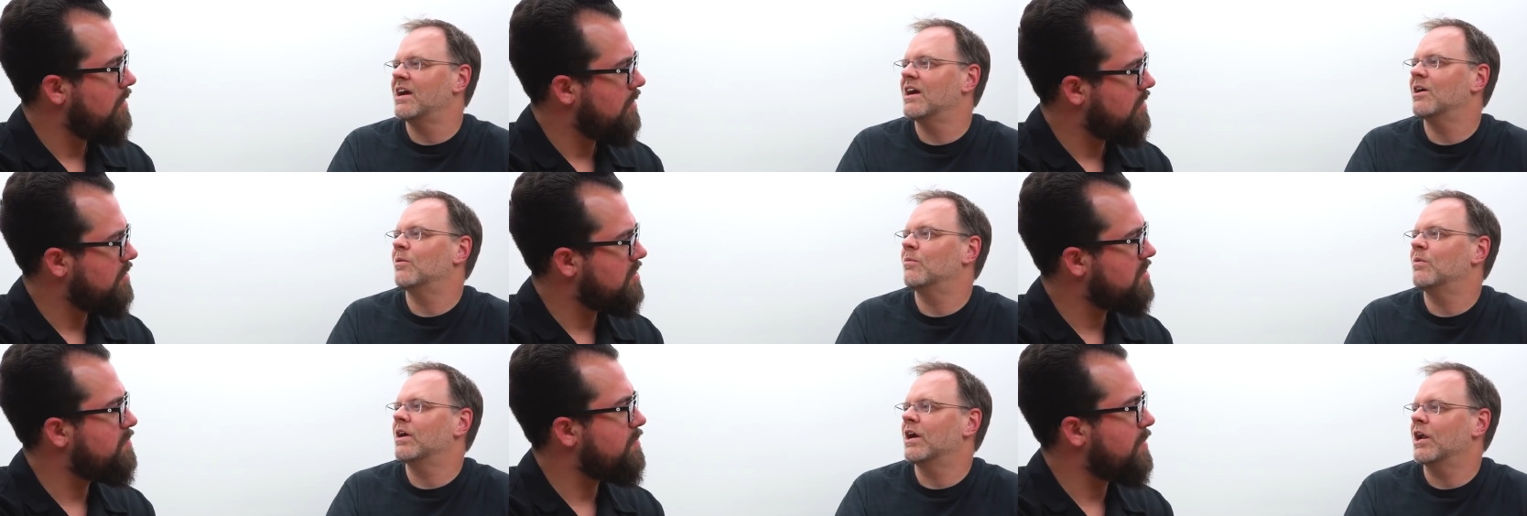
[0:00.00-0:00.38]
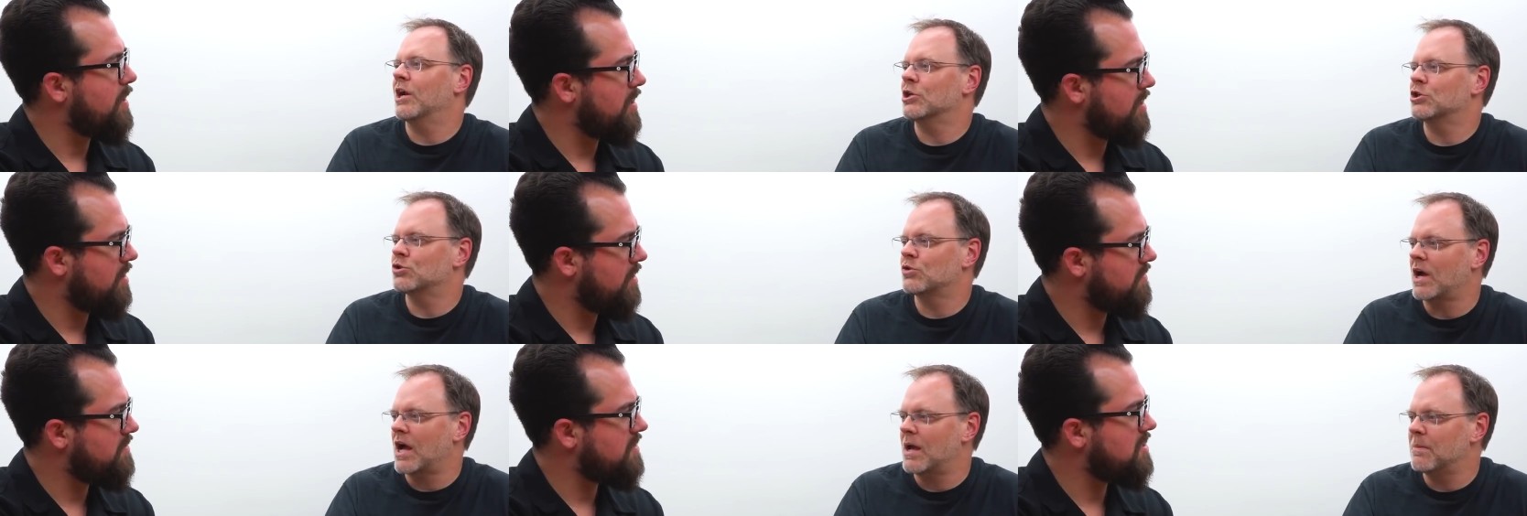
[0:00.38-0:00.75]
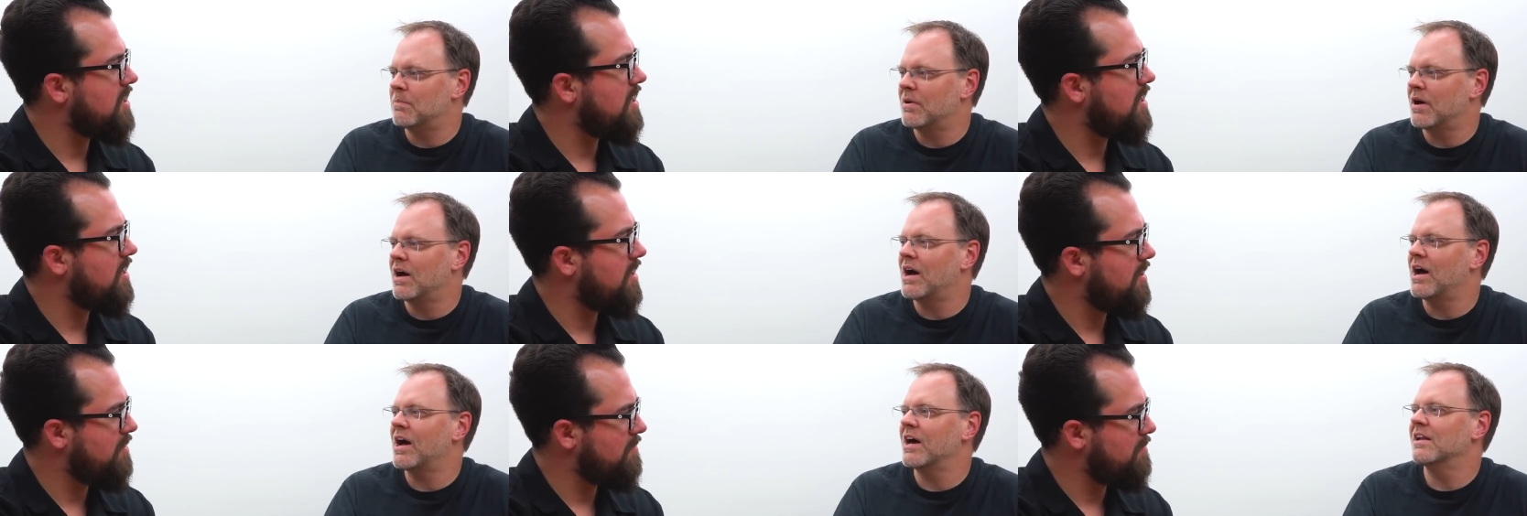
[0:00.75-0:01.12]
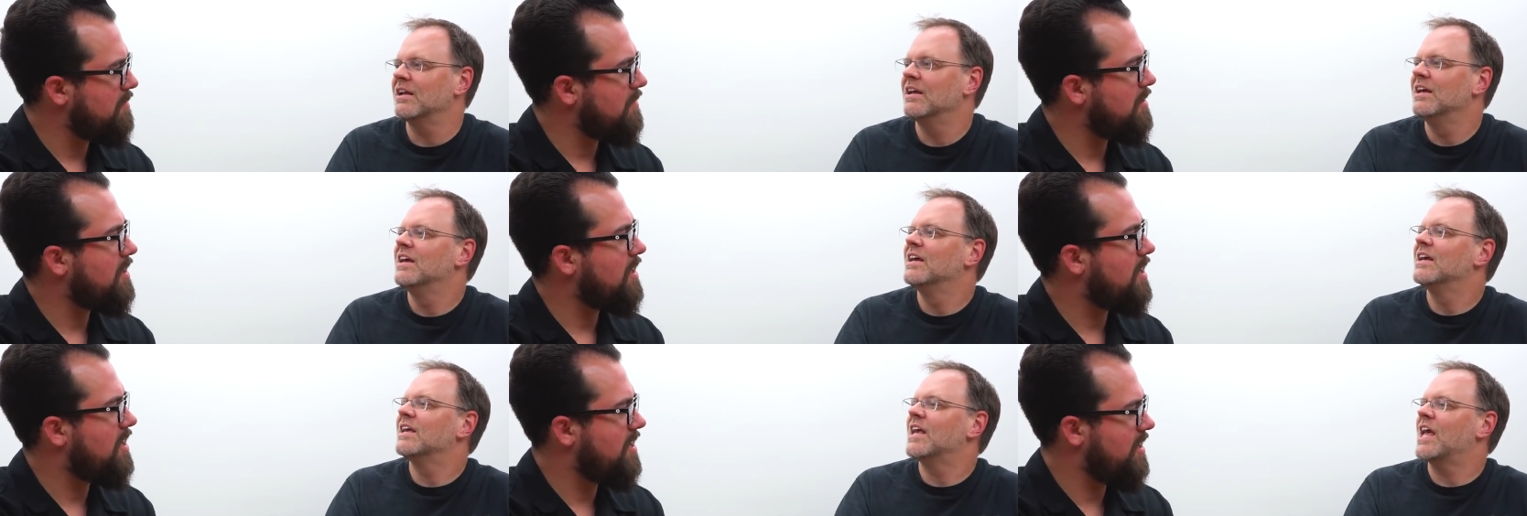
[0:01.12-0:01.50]
Speaker 1: there and Spend we got a
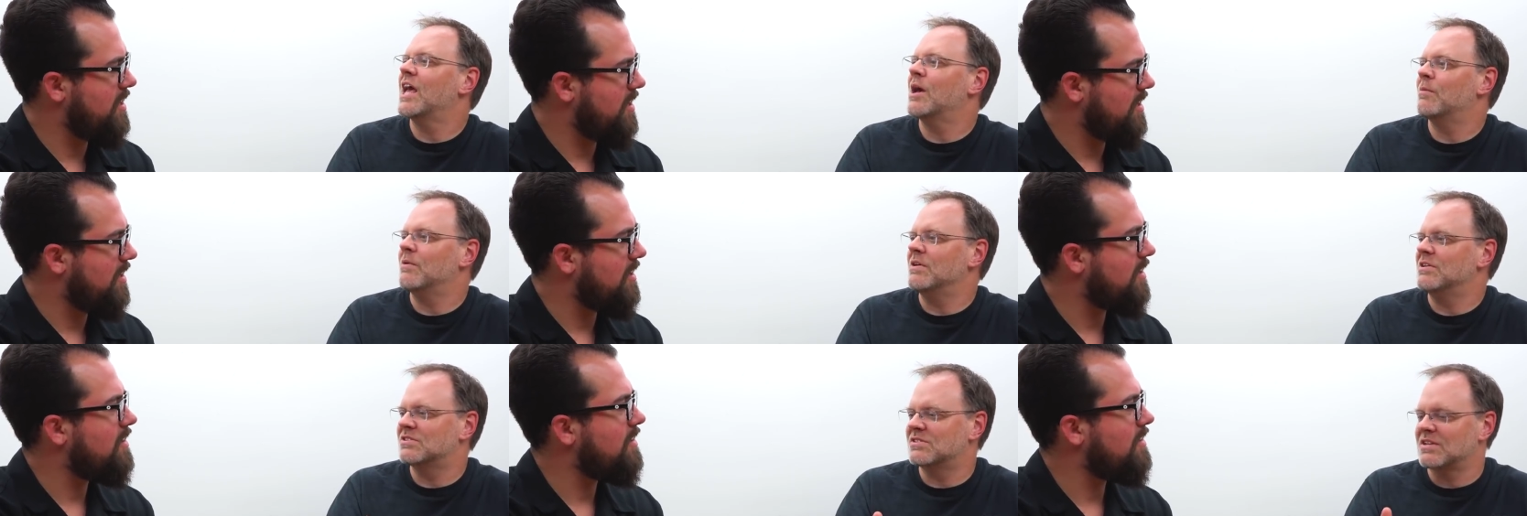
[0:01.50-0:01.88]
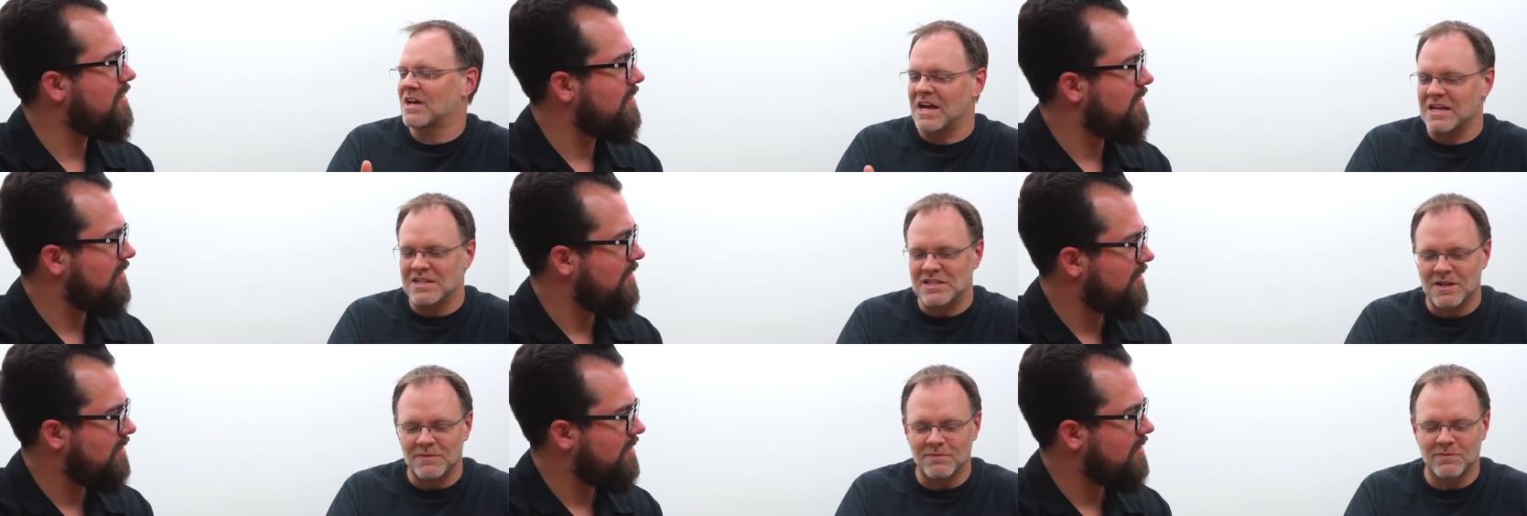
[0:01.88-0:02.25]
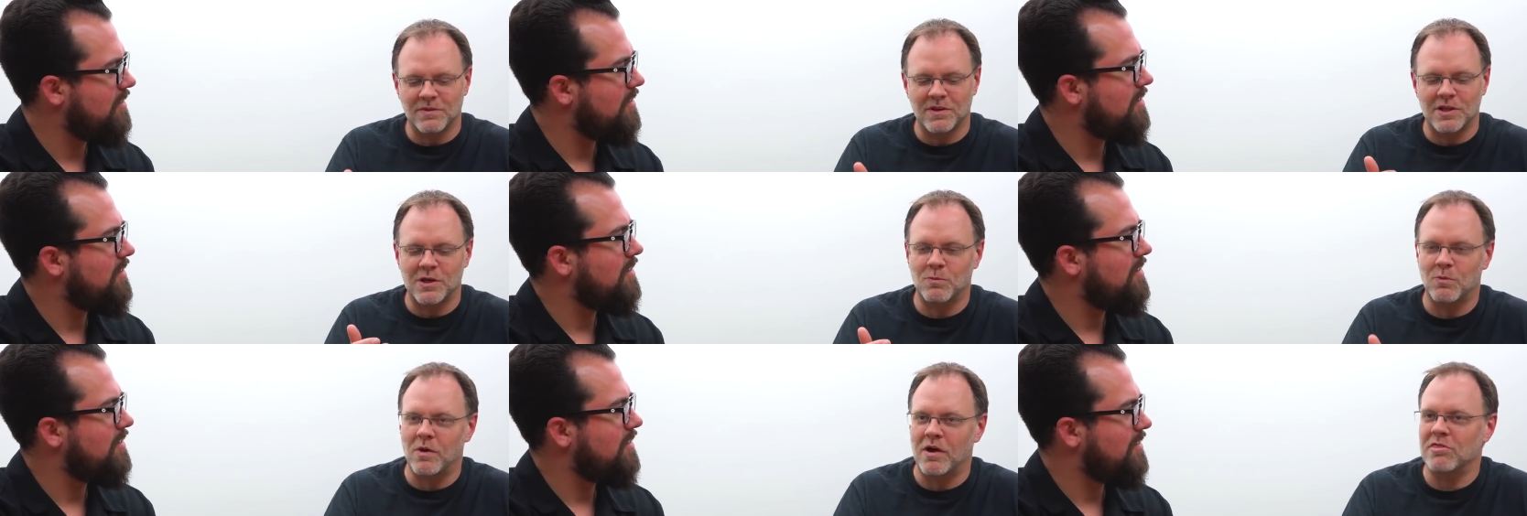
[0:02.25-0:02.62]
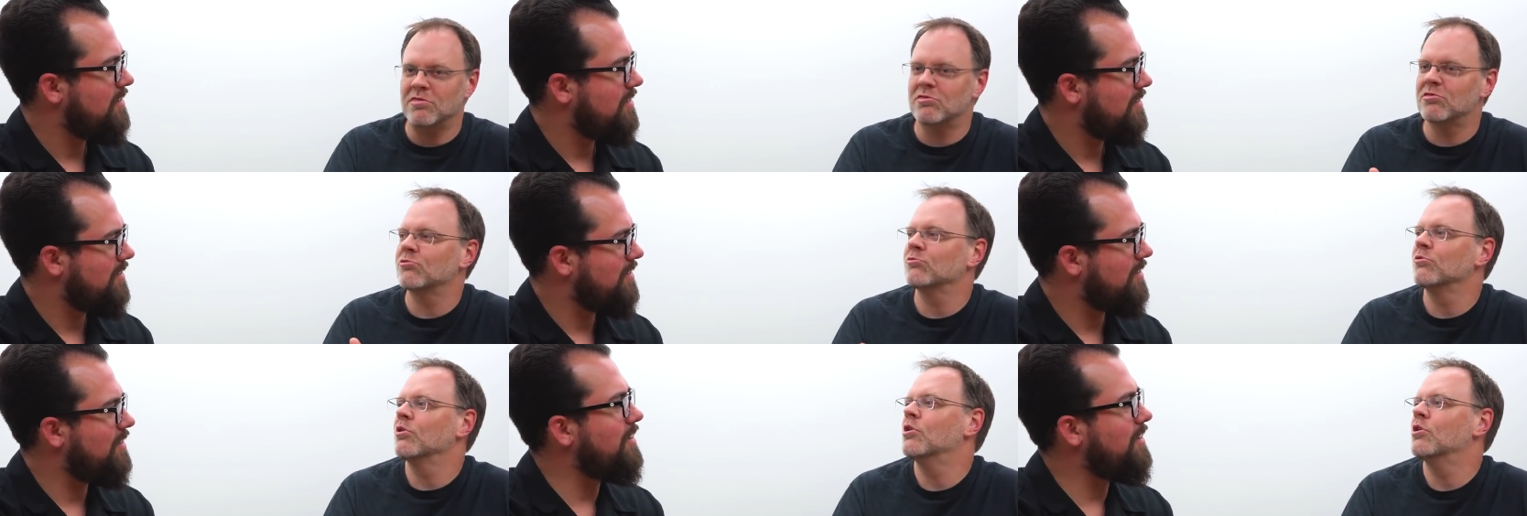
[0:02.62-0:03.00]
tripod yeah. and we scientifically went